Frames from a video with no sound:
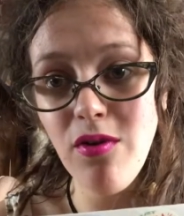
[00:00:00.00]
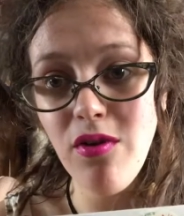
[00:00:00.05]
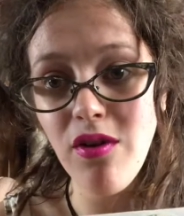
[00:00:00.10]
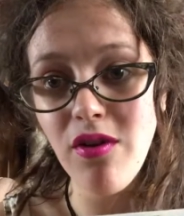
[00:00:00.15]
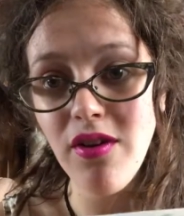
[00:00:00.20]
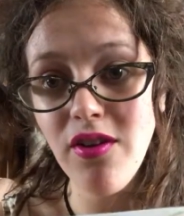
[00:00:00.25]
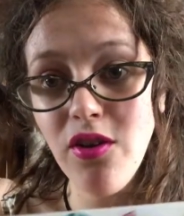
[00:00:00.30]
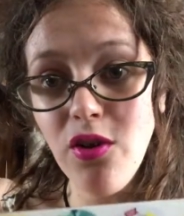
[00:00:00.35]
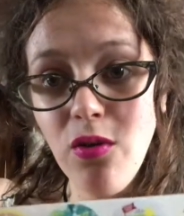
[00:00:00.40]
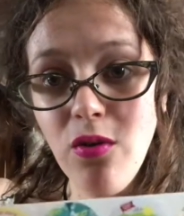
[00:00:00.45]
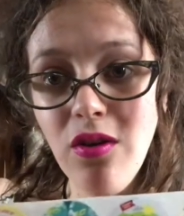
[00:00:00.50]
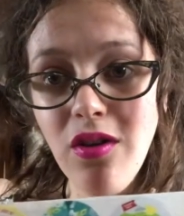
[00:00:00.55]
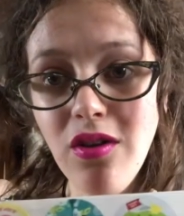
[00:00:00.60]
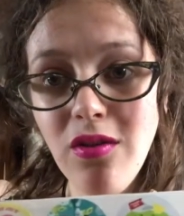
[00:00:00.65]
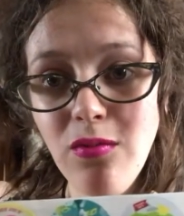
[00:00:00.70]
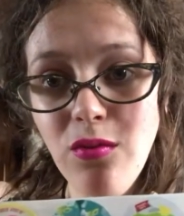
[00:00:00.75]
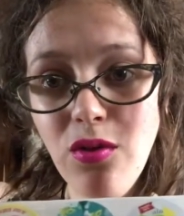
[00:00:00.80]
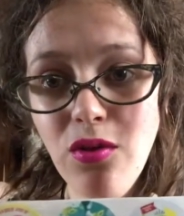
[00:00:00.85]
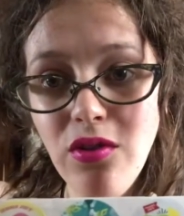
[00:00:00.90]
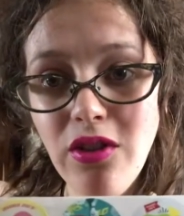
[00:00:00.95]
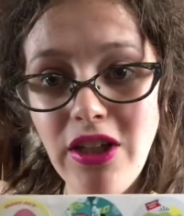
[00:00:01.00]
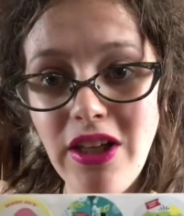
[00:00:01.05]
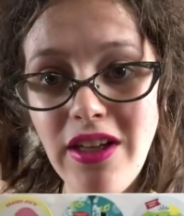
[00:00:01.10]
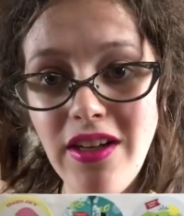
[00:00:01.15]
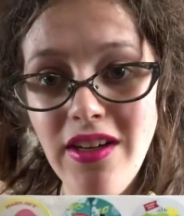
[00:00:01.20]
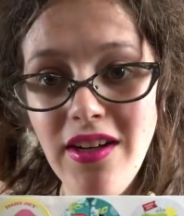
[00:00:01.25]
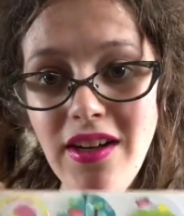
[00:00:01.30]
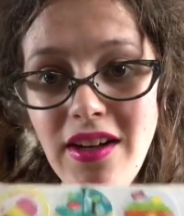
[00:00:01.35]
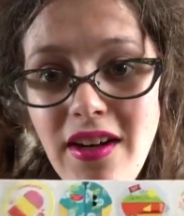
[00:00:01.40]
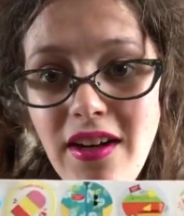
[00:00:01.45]
all. And the guacamole.
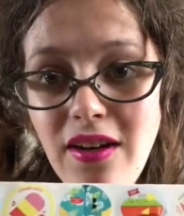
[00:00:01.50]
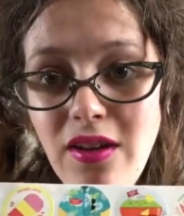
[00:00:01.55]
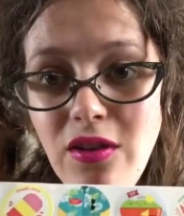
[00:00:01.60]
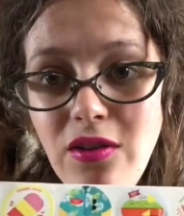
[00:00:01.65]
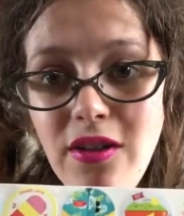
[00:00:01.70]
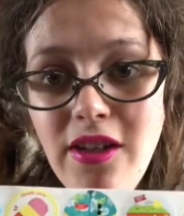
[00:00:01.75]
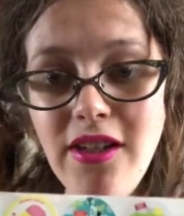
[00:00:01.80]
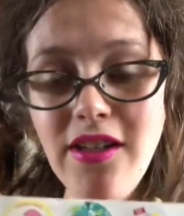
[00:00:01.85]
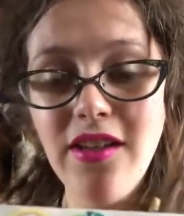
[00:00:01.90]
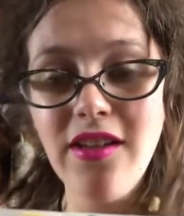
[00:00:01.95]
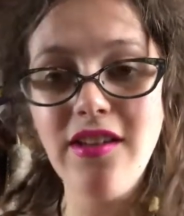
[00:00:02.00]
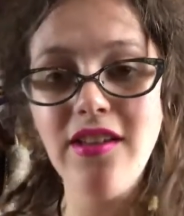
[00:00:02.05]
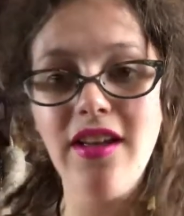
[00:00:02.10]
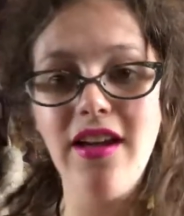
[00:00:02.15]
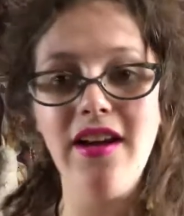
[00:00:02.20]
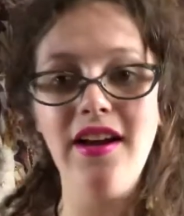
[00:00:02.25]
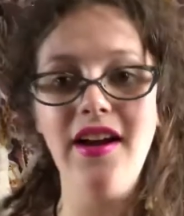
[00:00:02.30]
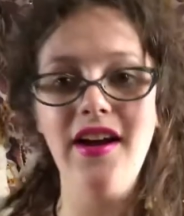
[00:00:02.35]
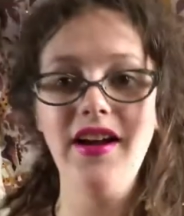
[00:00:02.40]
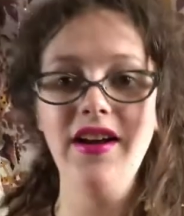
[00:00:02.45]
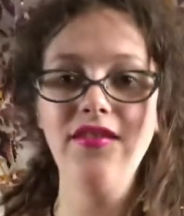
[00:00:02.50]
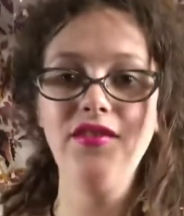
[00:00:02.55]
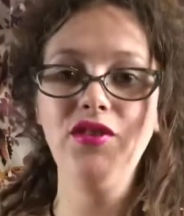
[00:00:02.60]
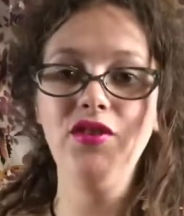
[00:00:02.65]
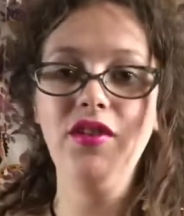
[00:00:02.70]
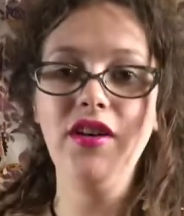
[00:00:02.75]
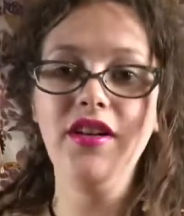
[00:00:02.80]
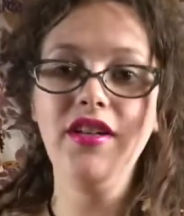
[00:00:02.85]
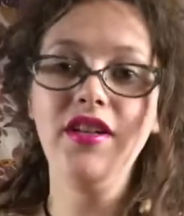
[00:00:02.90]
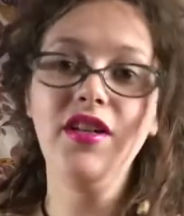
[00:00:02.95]
How great are they? I have
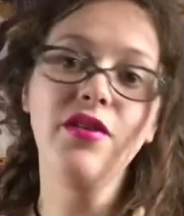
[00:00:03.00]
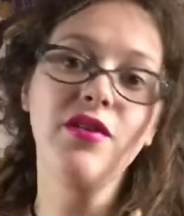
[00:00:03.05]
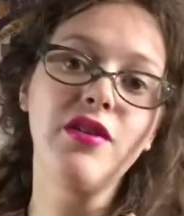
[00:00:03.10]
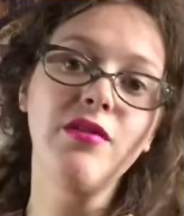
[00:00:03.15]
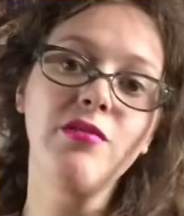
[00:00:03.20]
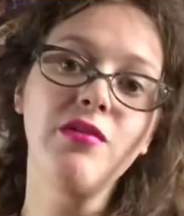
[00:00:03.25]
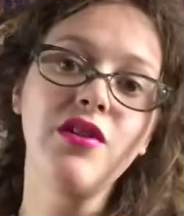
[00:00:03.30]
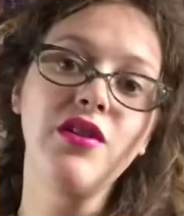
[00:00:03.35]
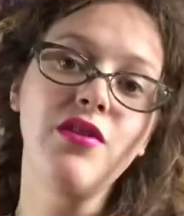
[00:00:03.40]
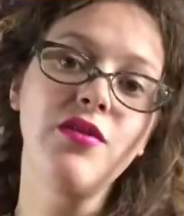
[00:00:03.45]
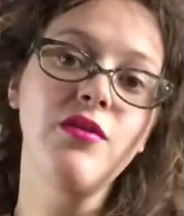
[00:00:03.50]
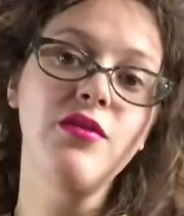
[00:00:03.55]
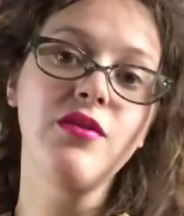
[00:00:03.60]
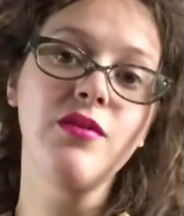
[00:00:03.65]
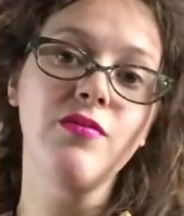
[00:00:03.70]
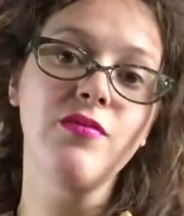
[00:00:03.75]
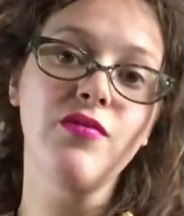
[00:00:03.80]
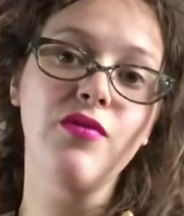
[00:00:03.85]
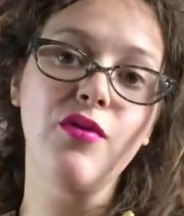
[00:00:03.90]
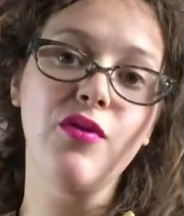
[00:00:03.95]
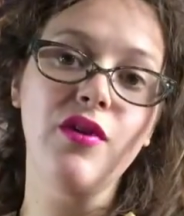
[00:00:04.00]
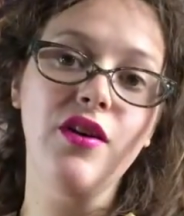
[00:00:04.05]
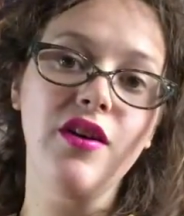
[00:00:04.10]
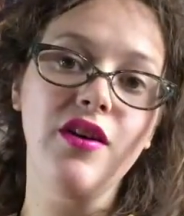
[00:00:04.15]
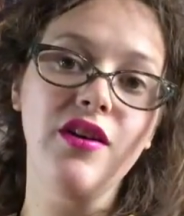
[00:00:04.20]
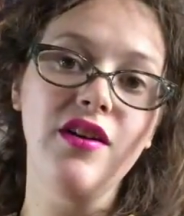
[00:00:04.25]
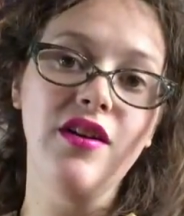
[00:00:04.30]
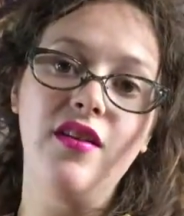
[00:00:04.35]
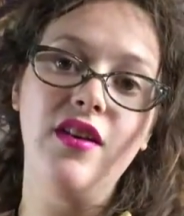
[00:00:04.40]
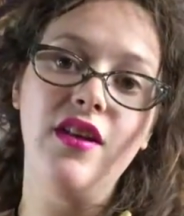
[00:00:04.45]
no idea what I'm going to use them for.